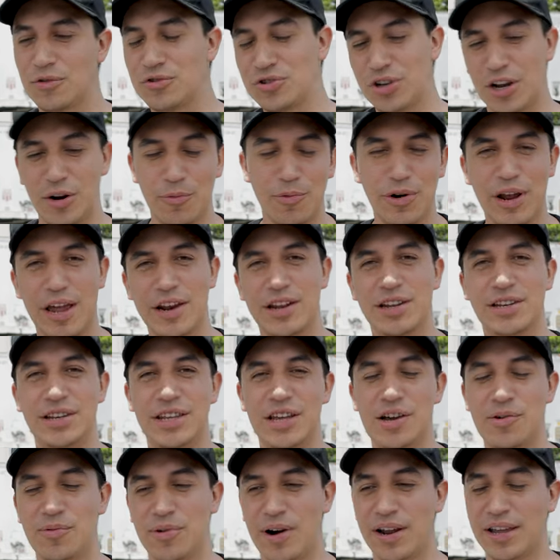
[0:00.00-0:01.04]
trying to work out a
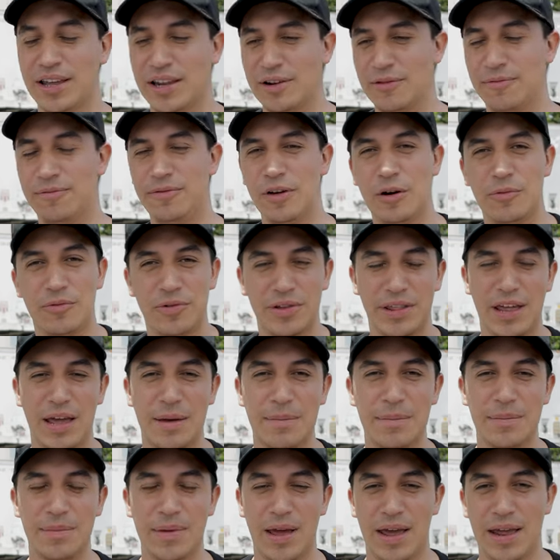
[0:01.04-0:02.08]
deal where I can film for
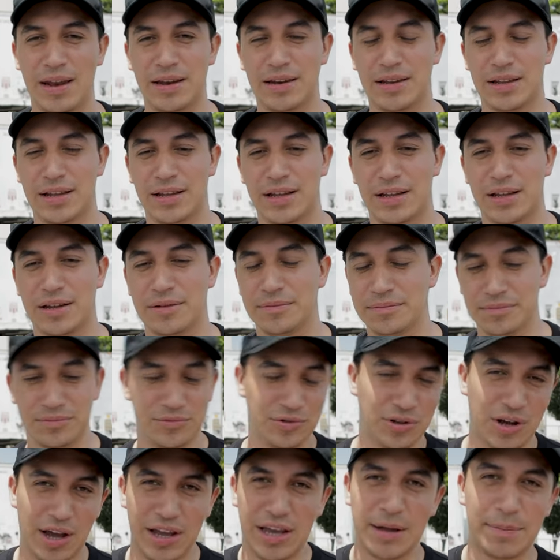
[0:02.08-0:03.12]
them, and
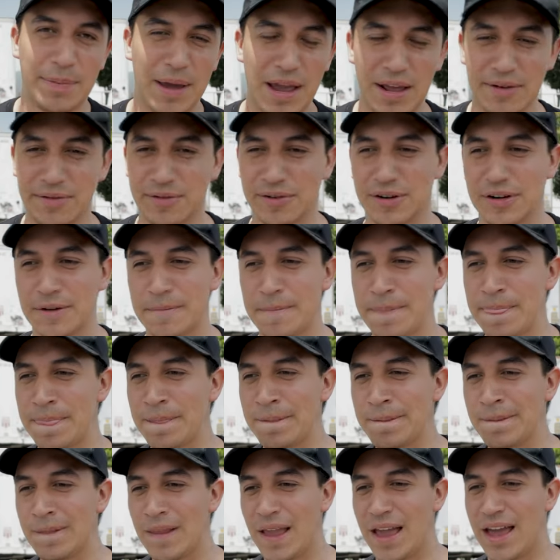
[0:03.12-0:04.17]
you know, I get paid for it,
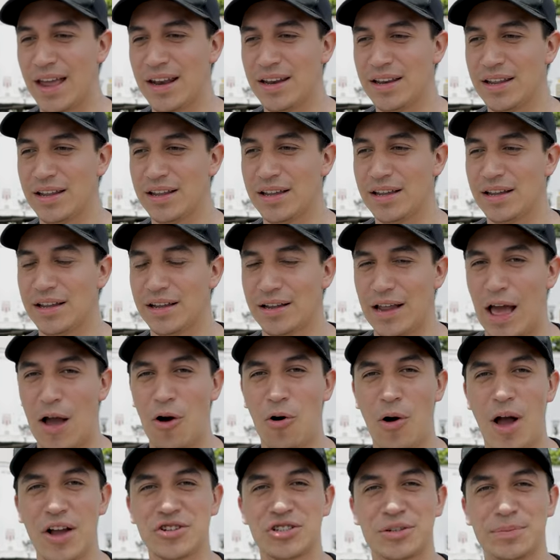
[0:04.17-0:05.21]
and I
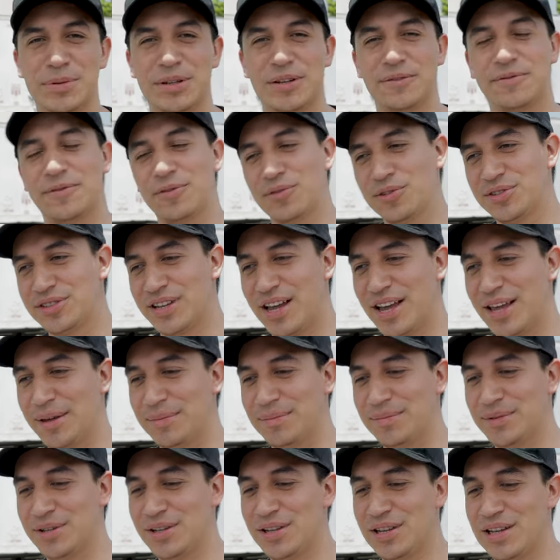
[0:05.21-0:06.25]
will actually be a
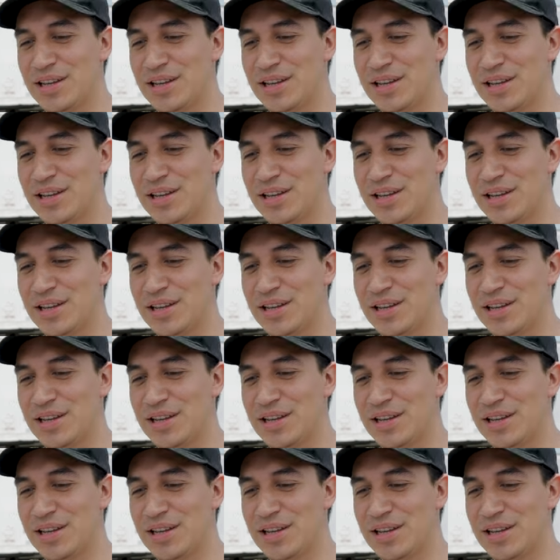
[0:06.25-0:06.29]
full-time,